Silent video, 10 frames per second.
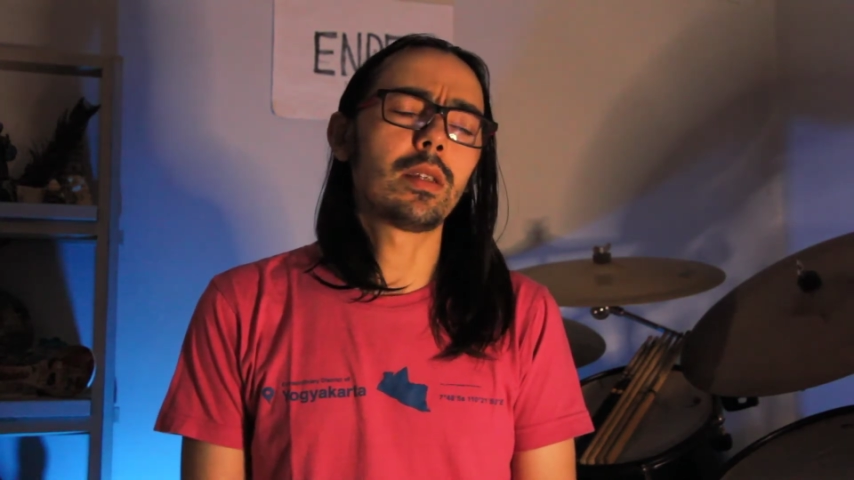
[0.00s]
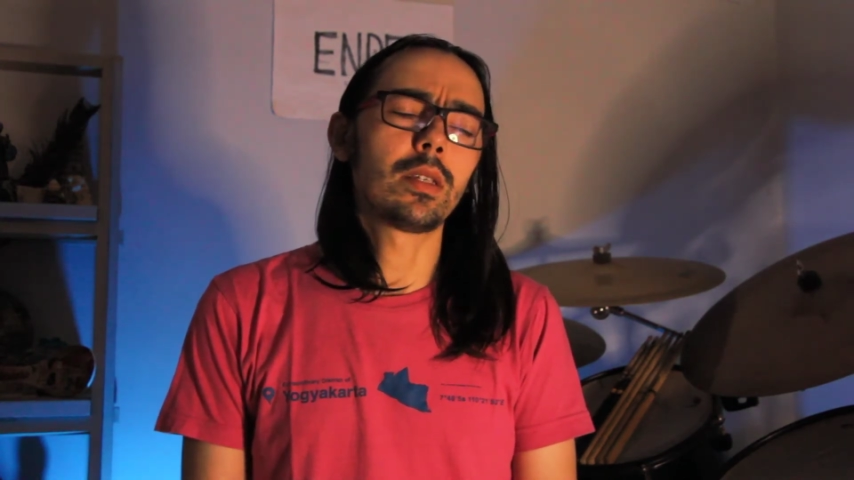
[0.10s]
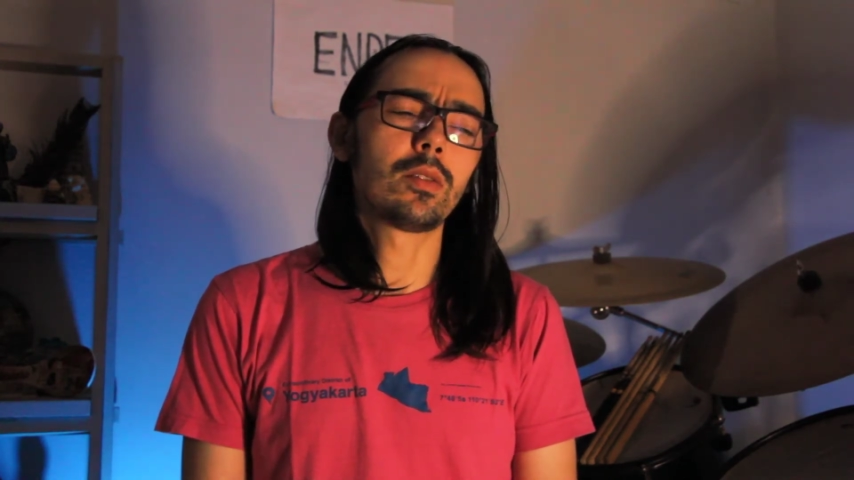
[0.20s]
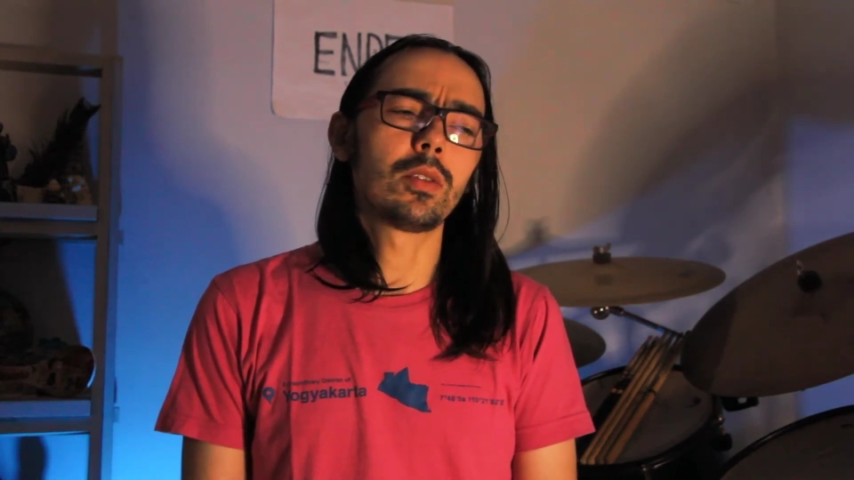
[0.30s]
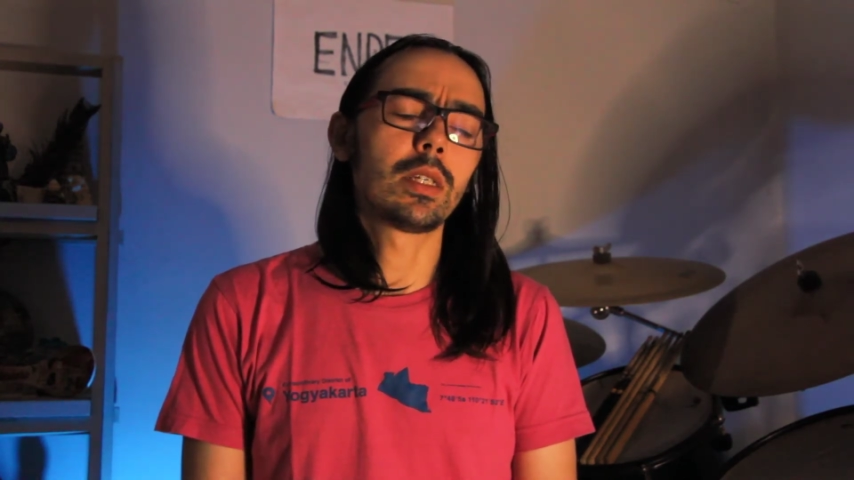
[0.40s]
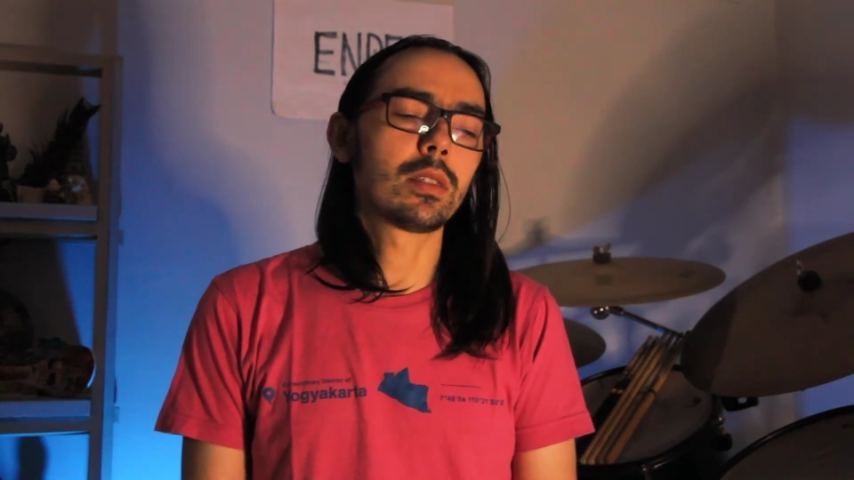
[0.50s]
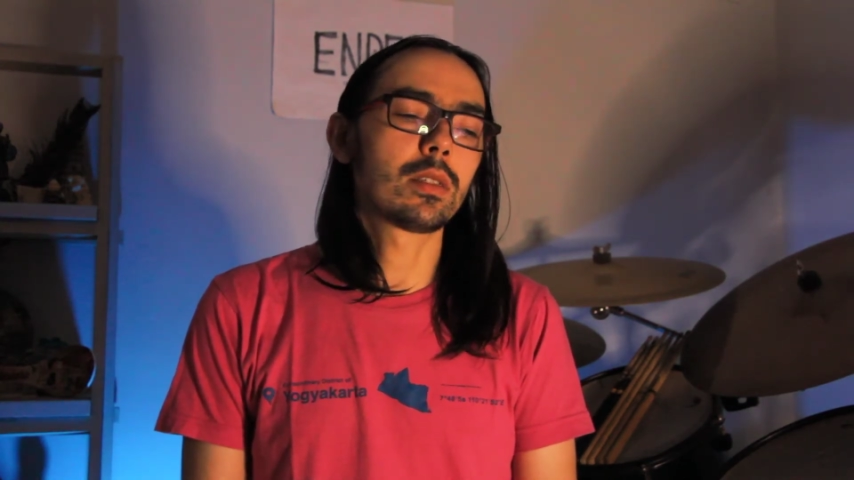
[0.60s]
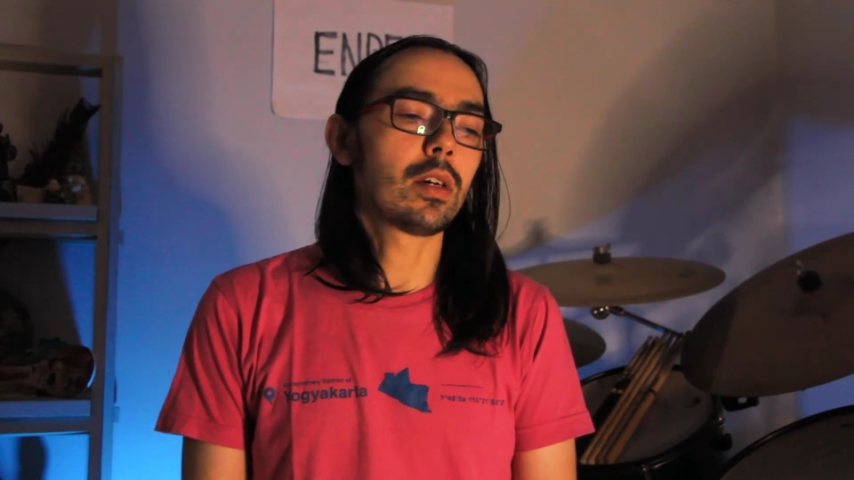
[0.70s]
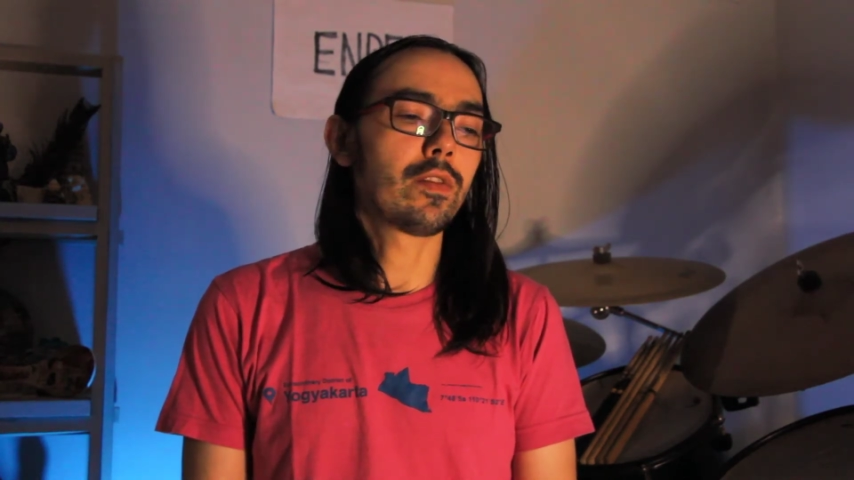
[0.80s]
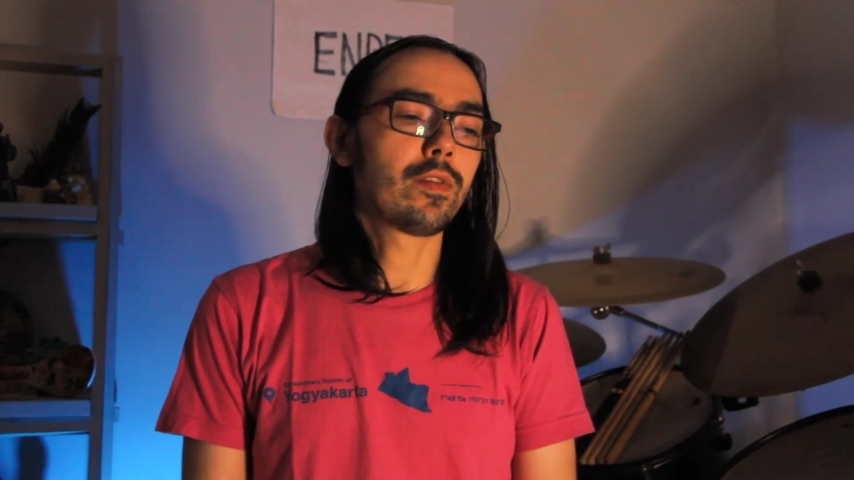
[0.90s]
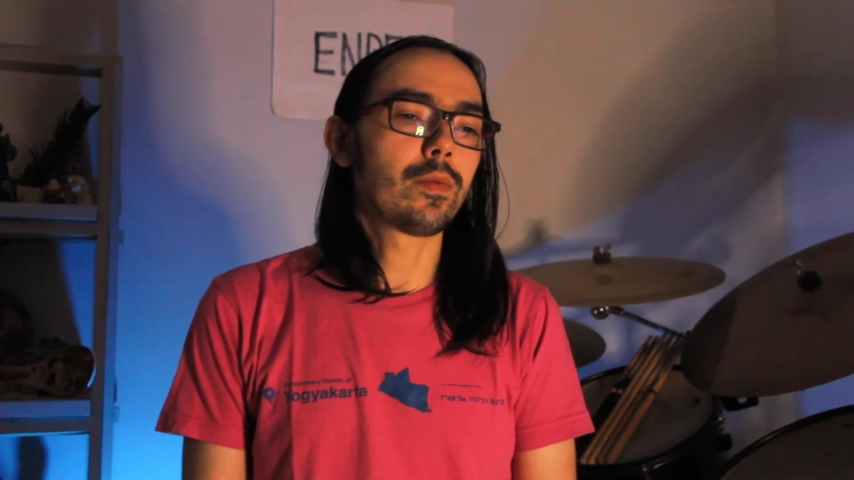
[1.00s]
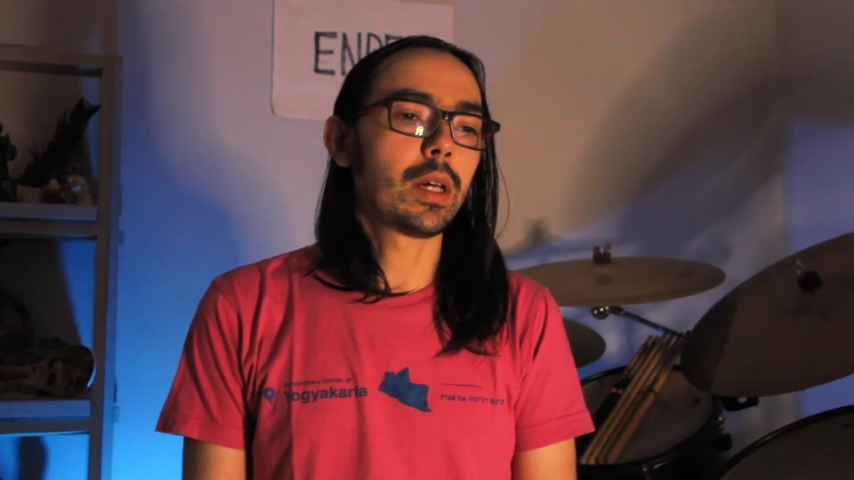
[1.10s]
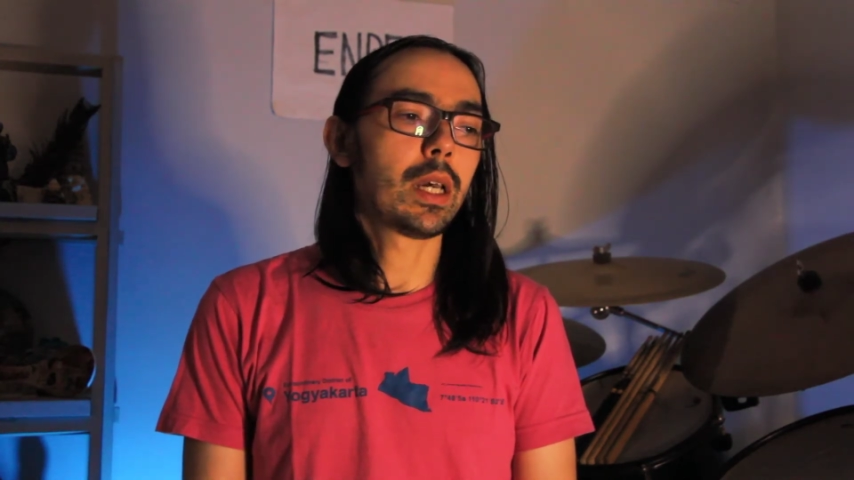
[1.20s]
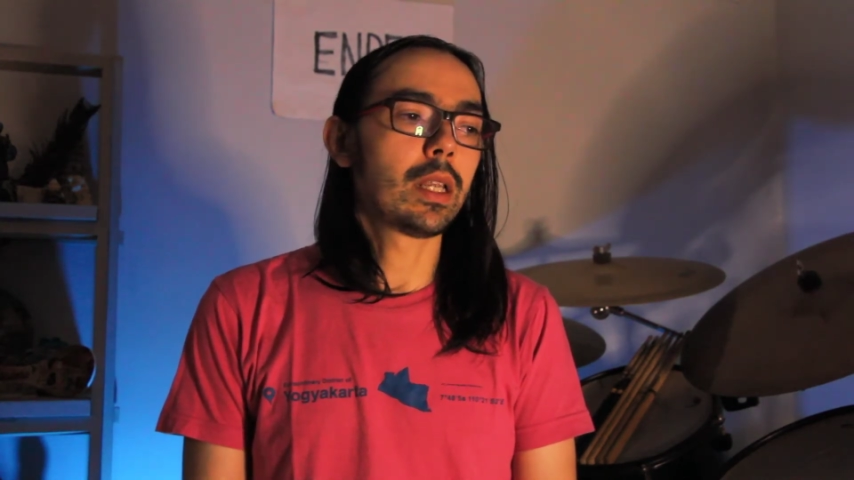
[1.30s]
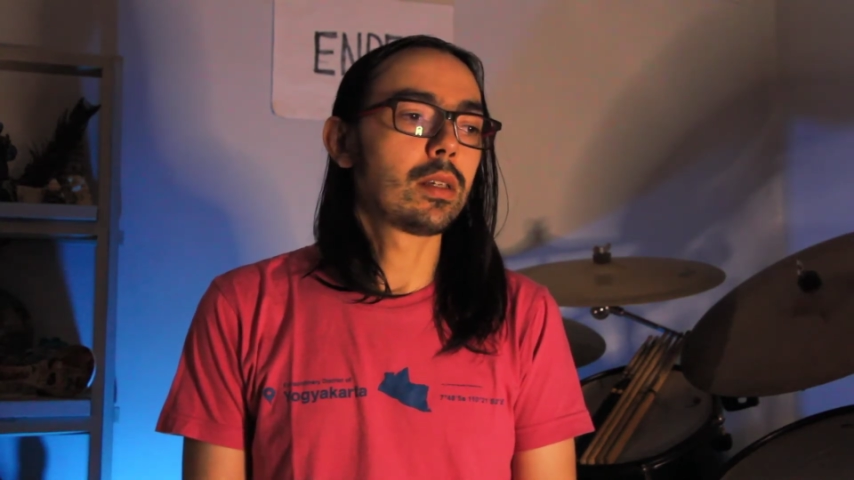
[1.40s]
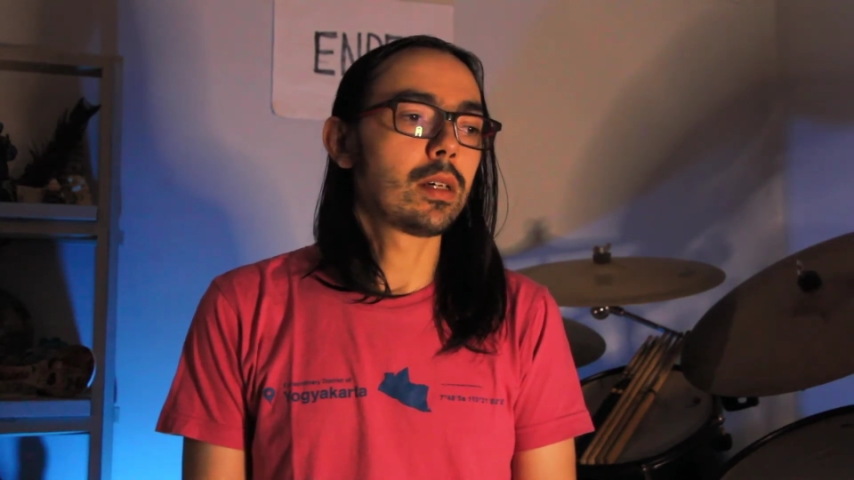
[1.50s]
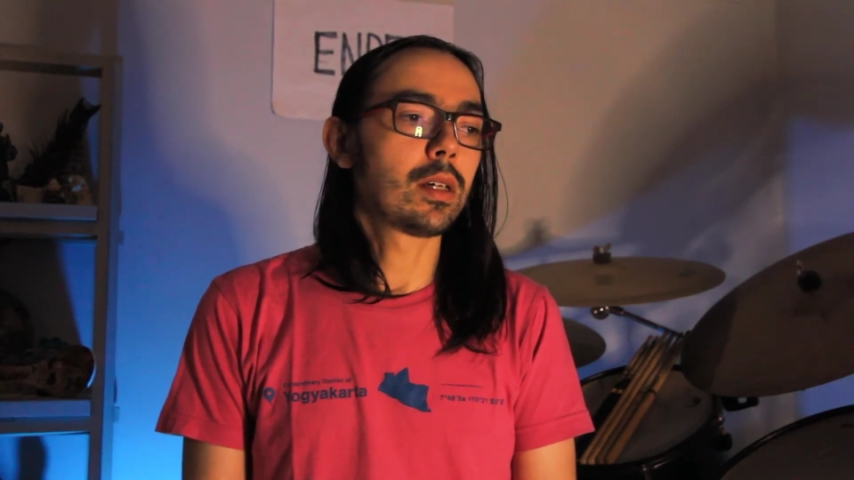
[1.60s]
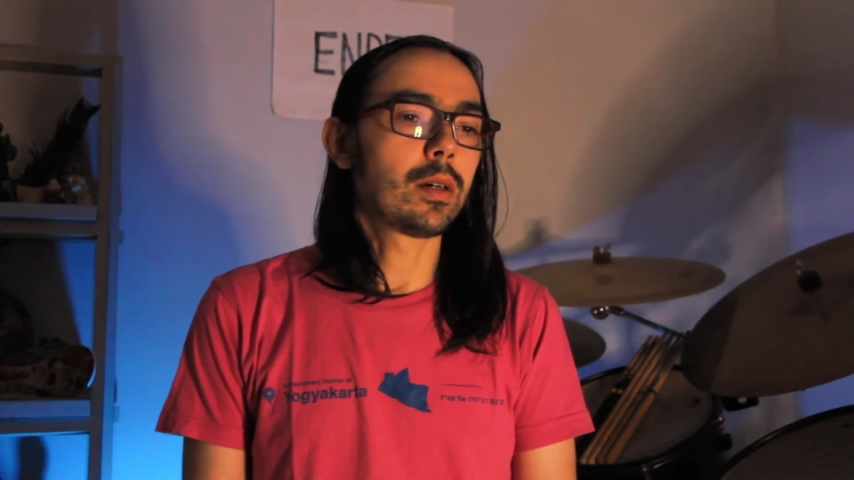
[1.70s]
day-to-day stuff, and